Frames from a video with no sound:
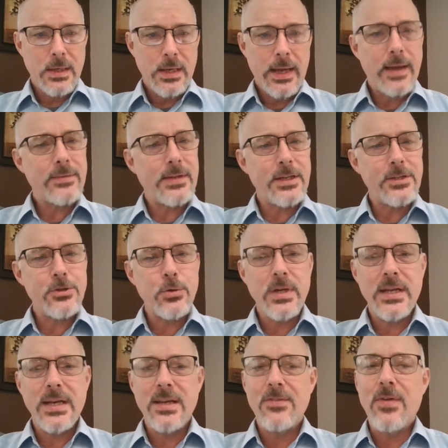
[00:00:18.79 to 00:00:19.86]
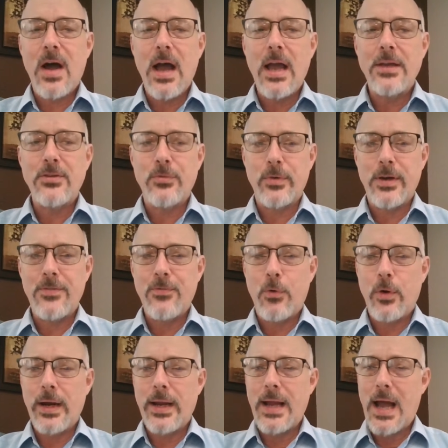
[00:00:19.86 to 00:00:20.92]
has issued an advisory
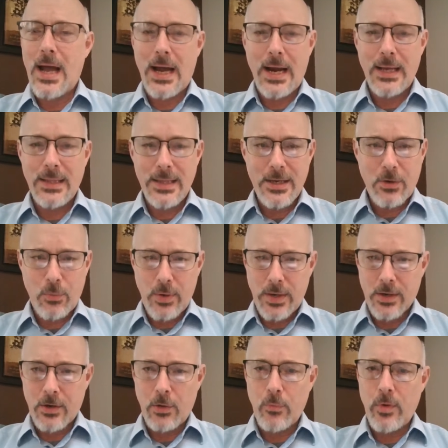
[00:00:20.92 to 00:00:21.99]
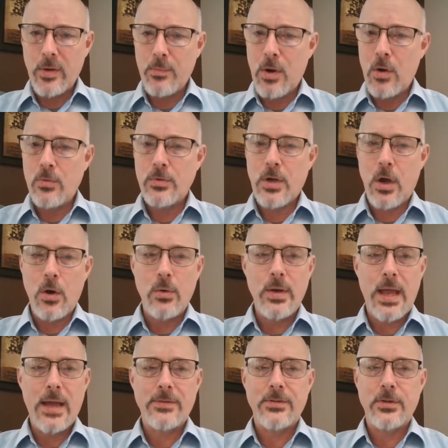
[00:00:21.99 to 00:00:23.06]
for a highly critical remote code
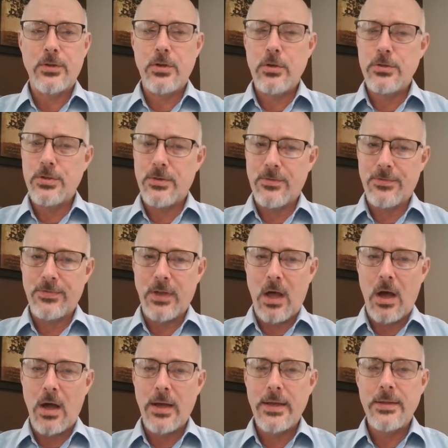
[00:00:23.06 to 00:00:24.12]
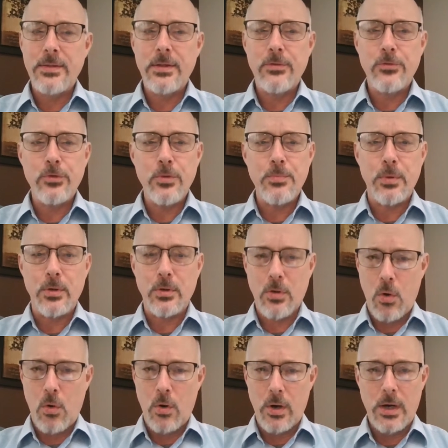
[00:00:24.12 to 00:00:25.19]
execution flaw in the Drupal
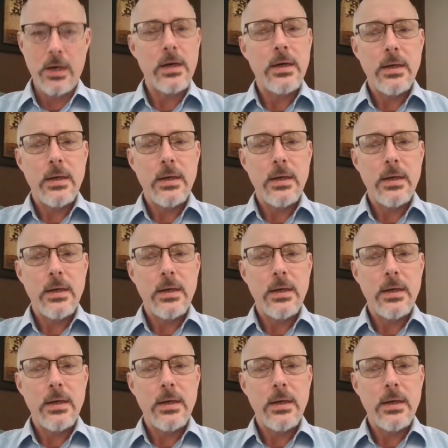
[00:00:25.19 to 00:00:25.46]
core.